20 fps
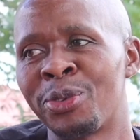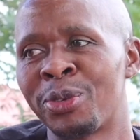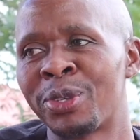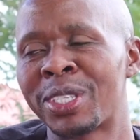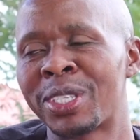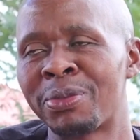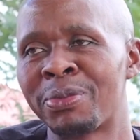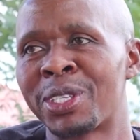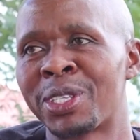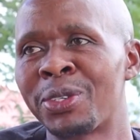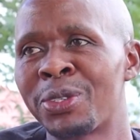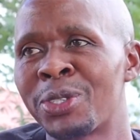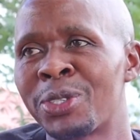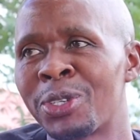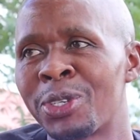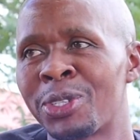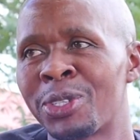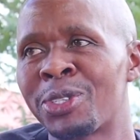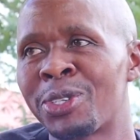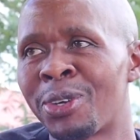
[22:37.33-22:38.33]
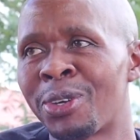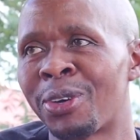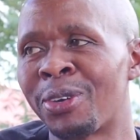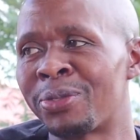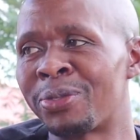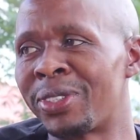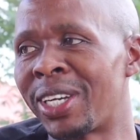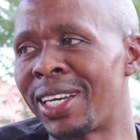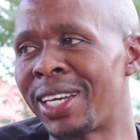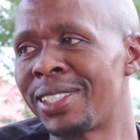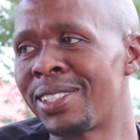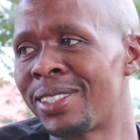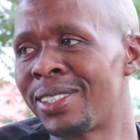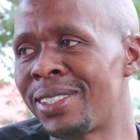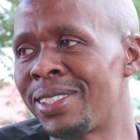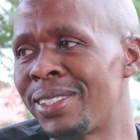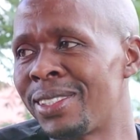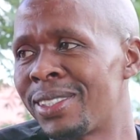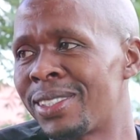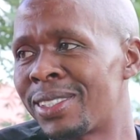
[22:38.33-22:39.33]
sometimes you can talk of nice
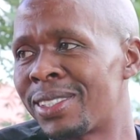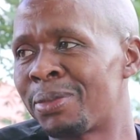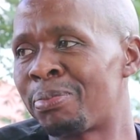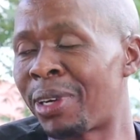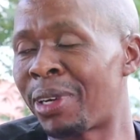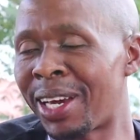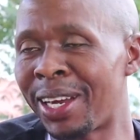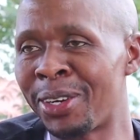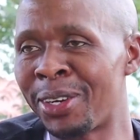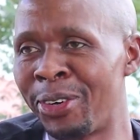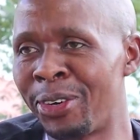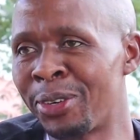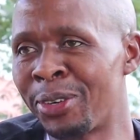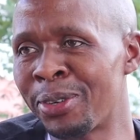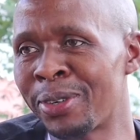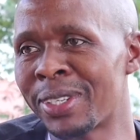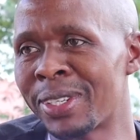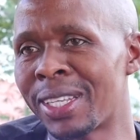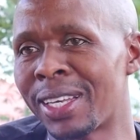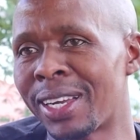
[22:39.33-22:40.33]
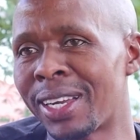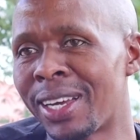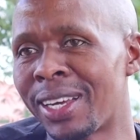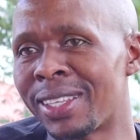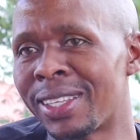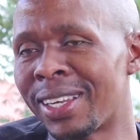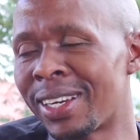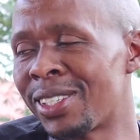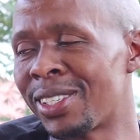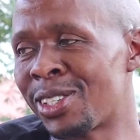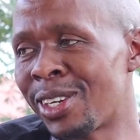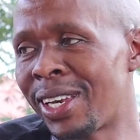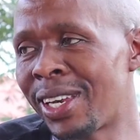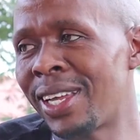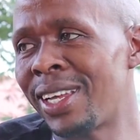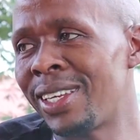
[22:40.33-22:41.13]
things, but I know there are challenges.